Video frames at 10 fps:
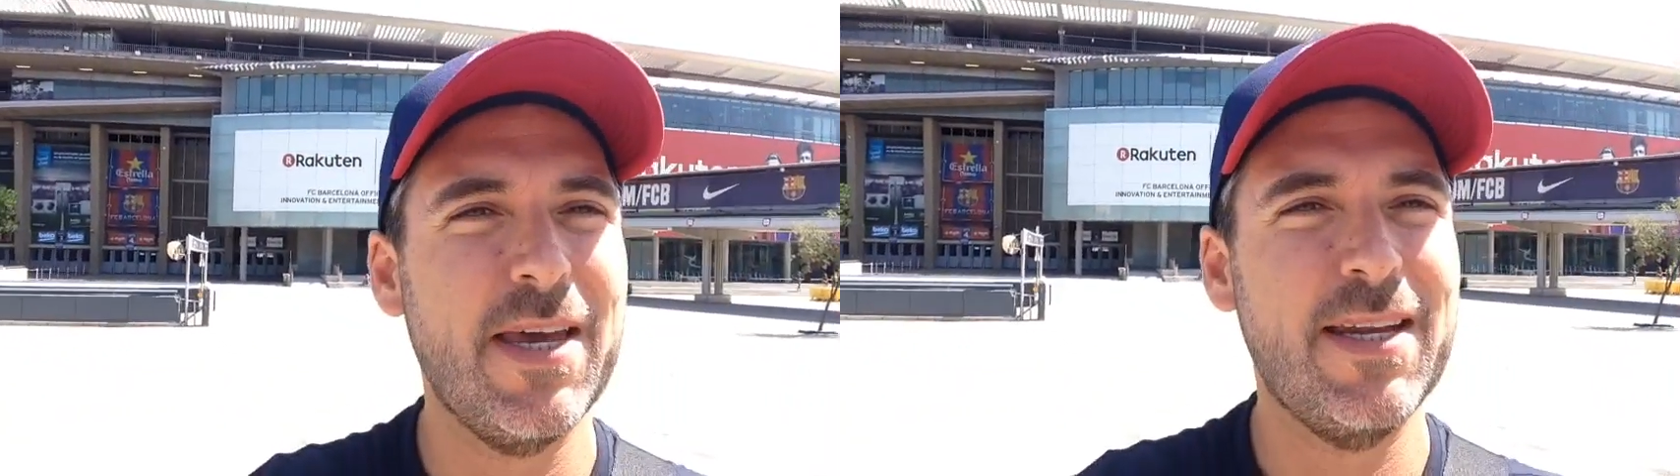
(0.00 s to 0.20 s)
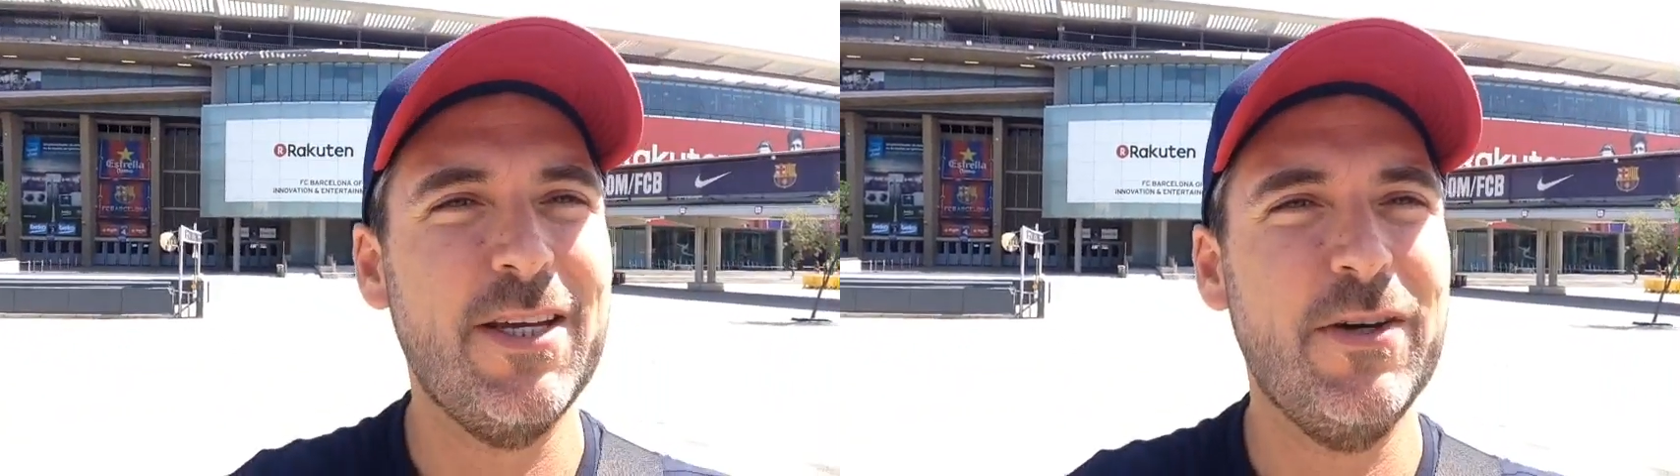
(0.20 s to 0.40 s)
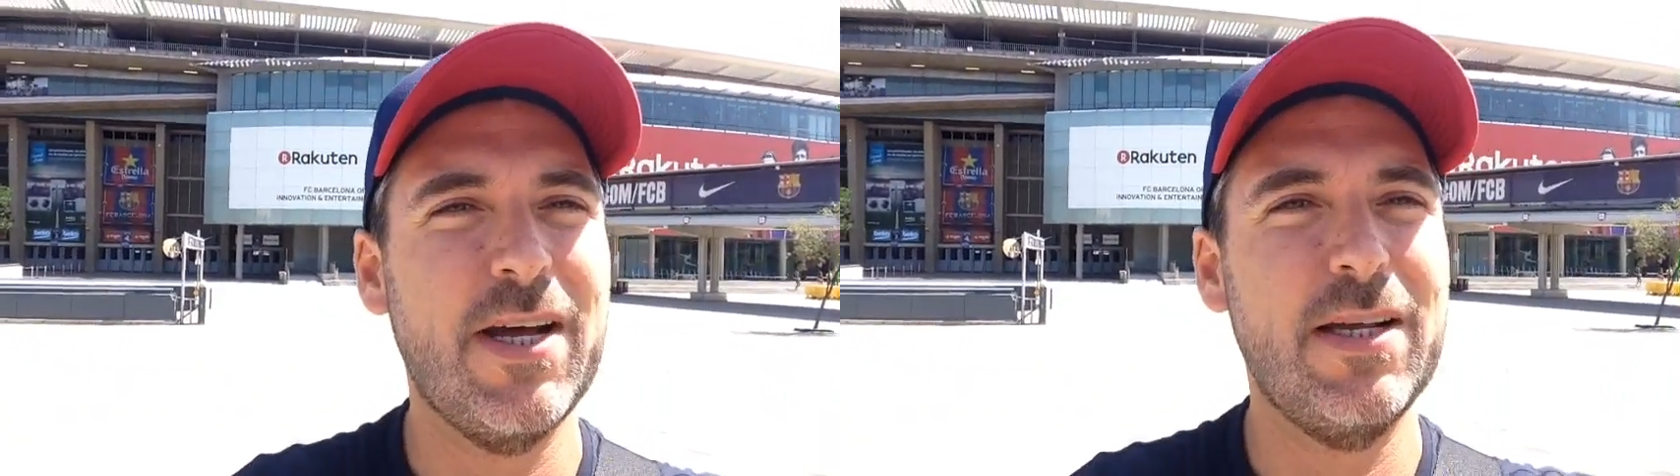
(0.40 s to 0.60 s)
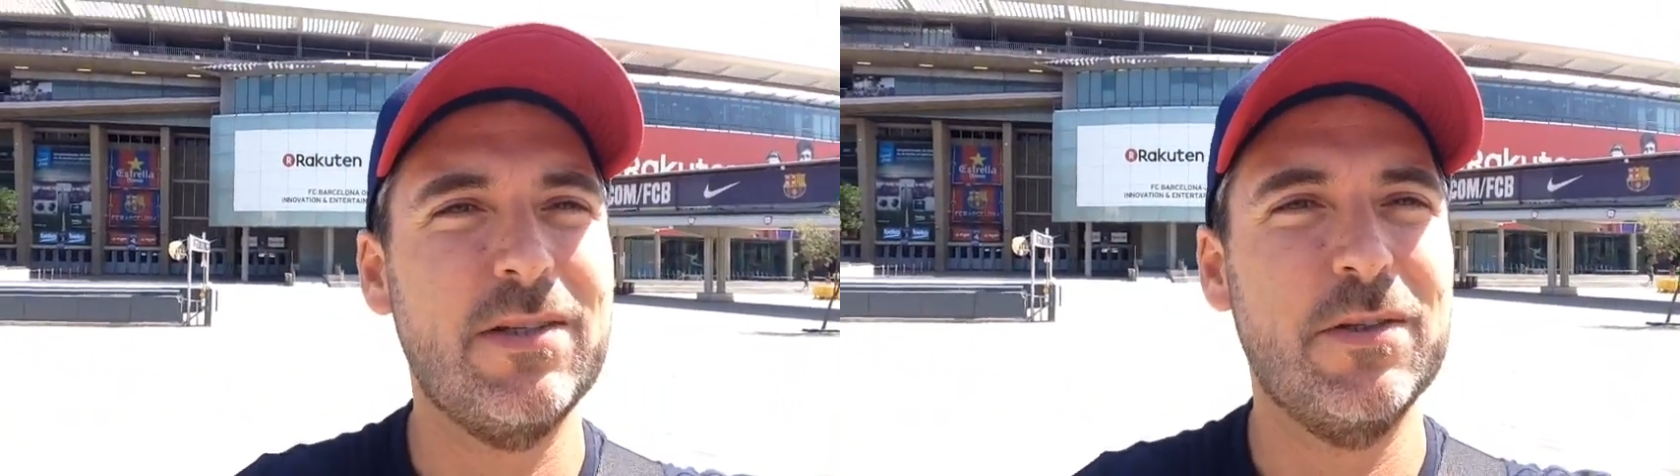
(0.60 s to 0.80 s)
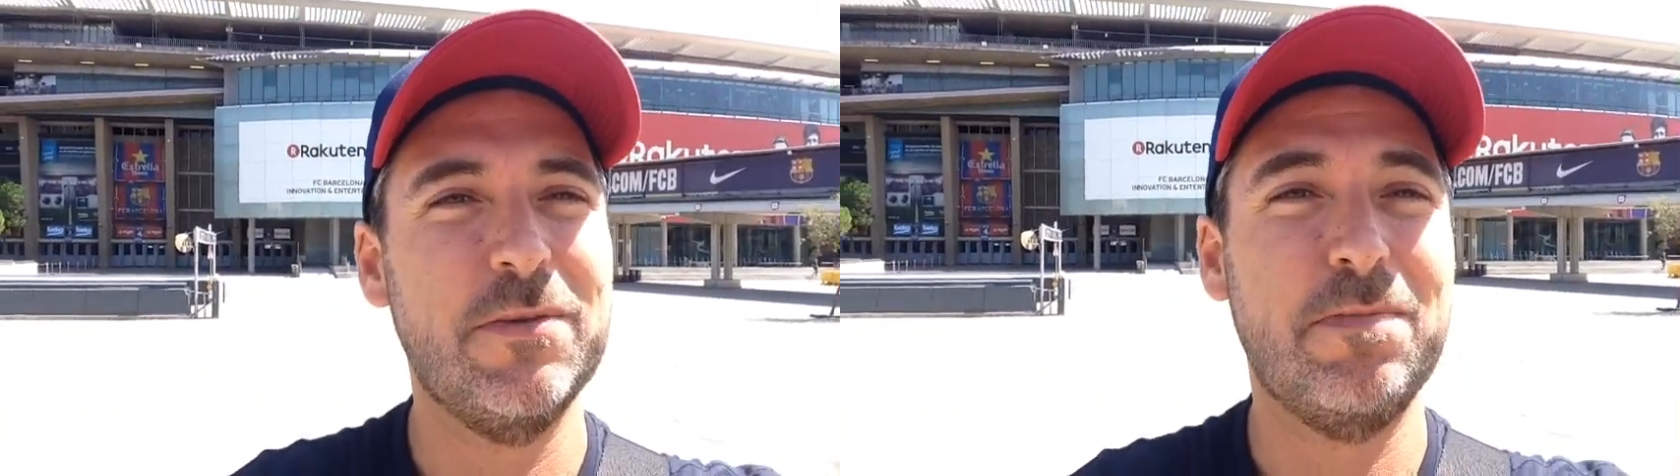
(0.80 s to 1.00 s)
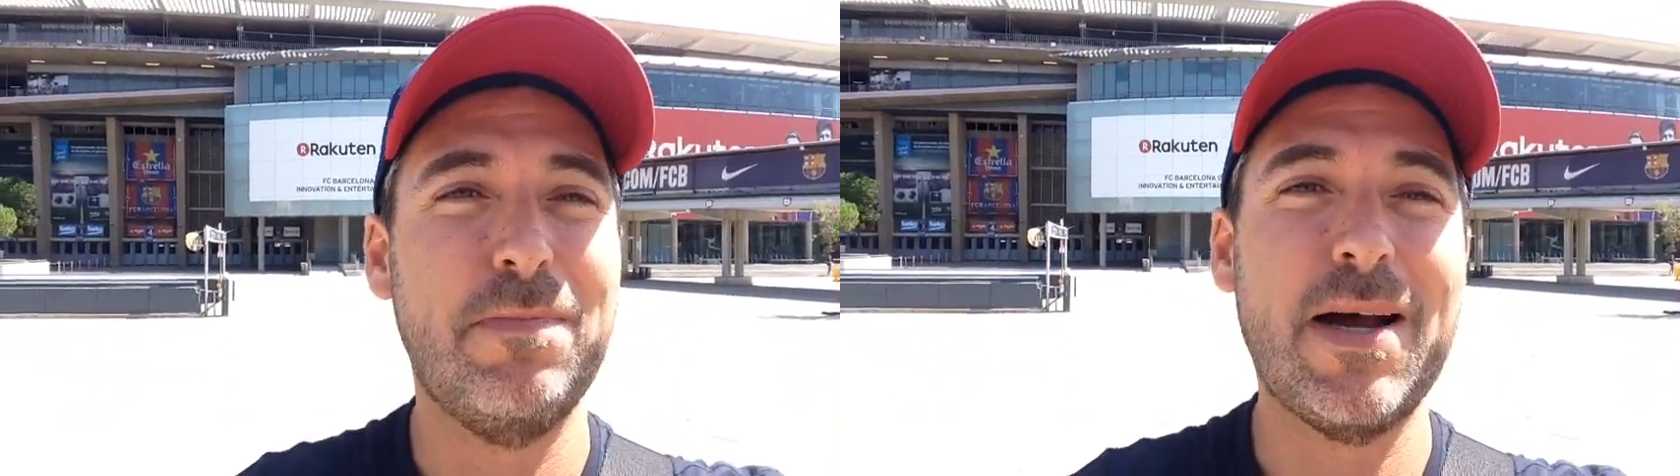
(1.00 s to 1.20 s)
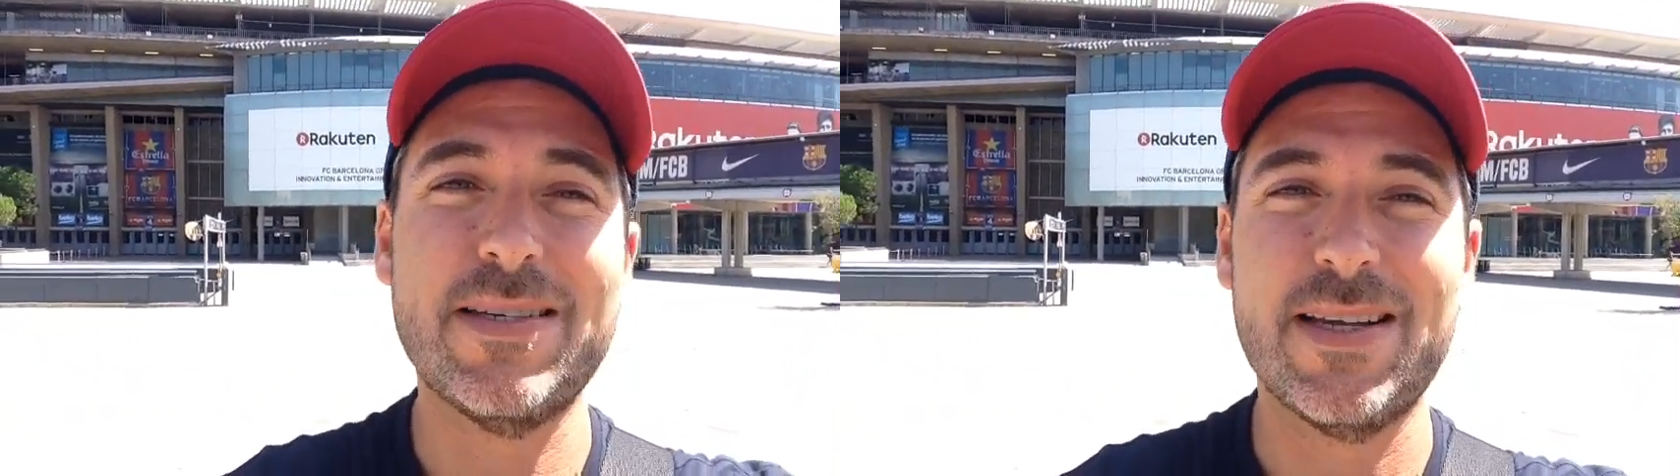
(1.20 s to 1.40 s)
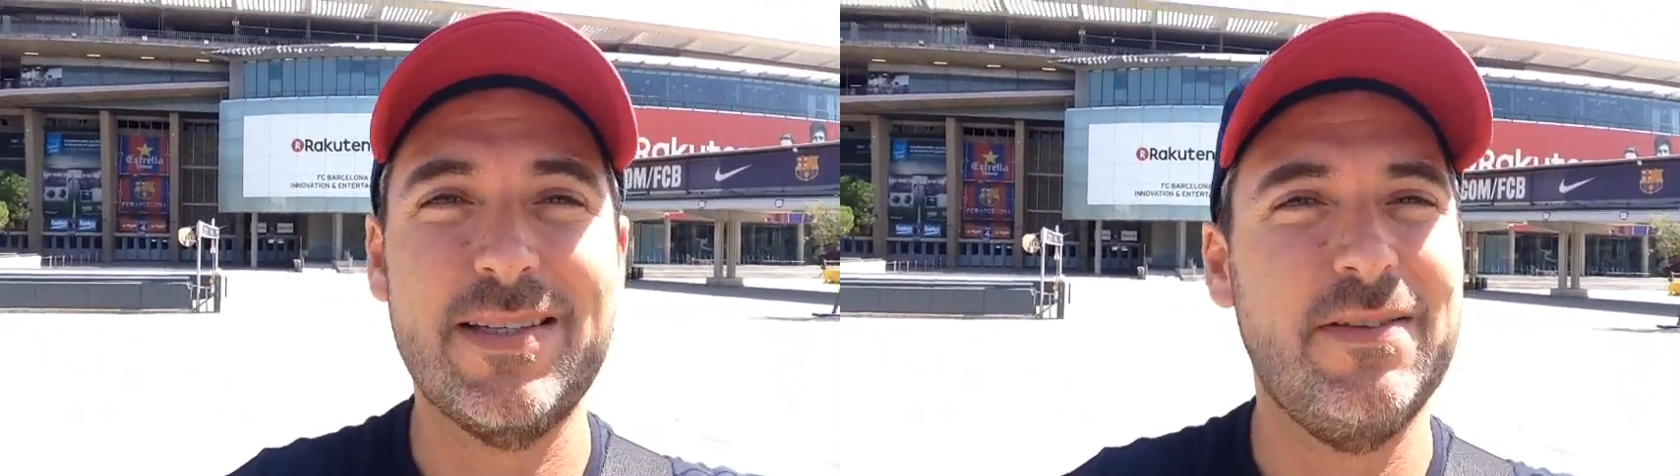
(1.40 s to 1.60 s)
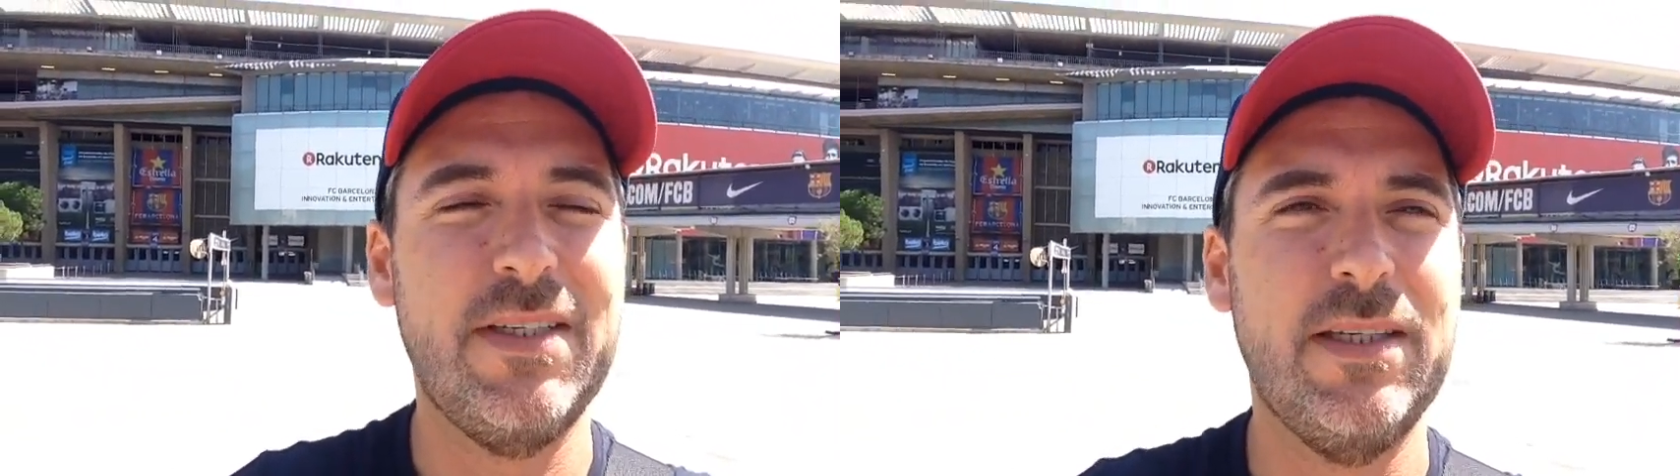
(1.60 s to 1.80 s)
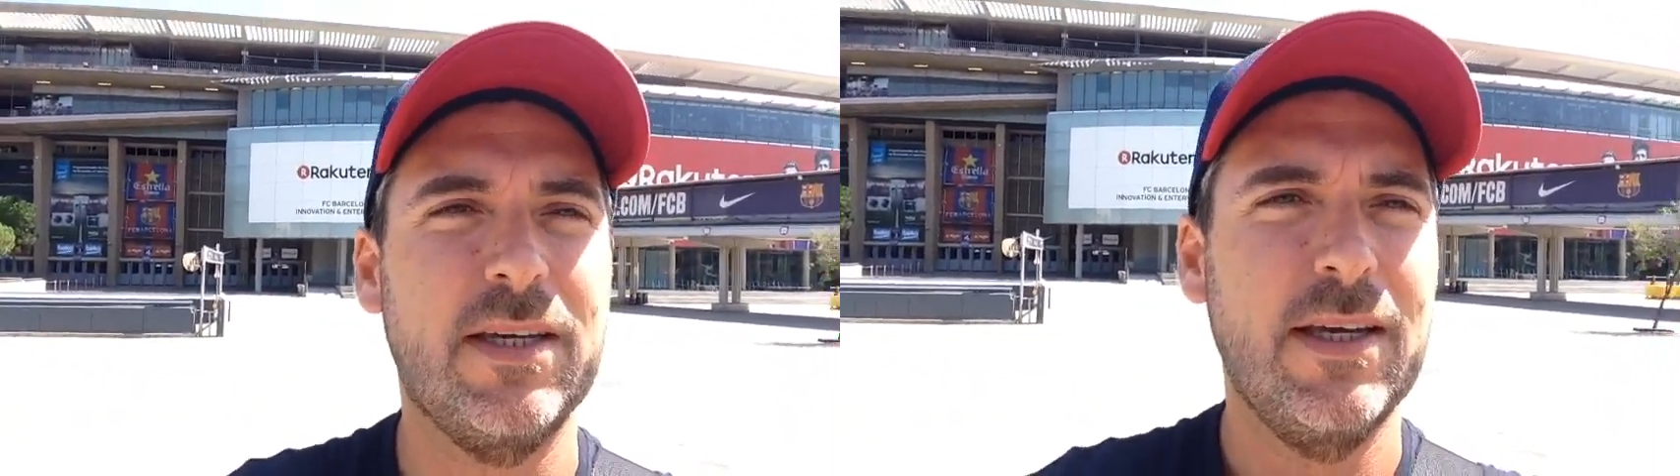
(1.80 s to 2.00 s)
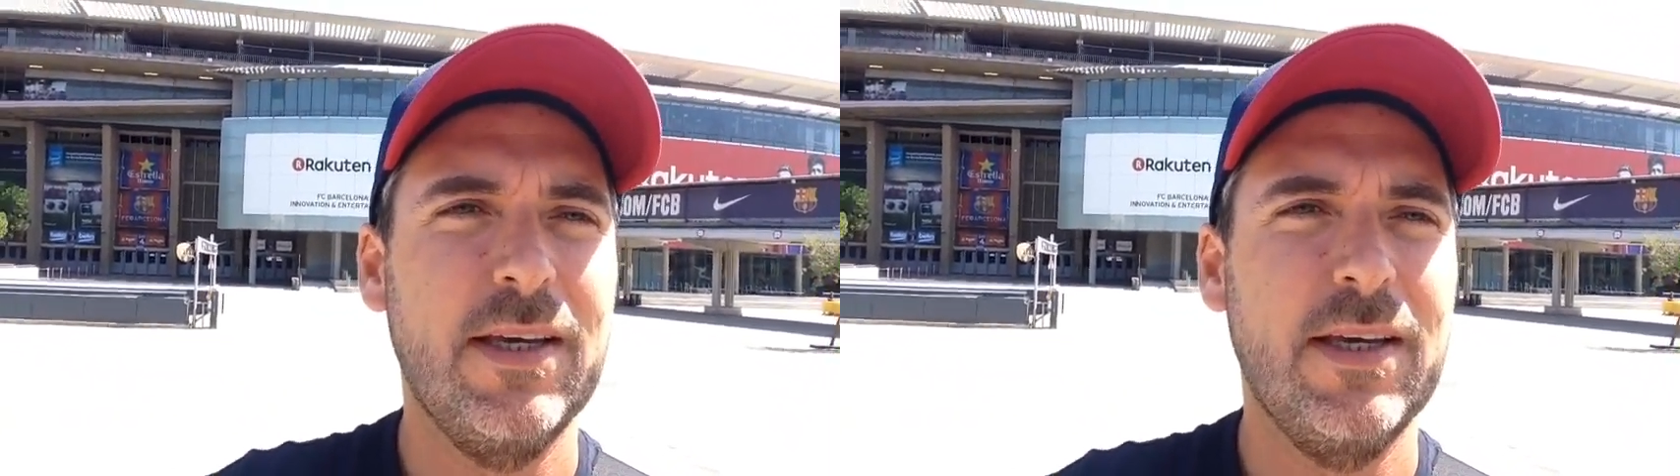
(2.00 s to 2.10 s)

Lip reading: any good answers. Barça TV.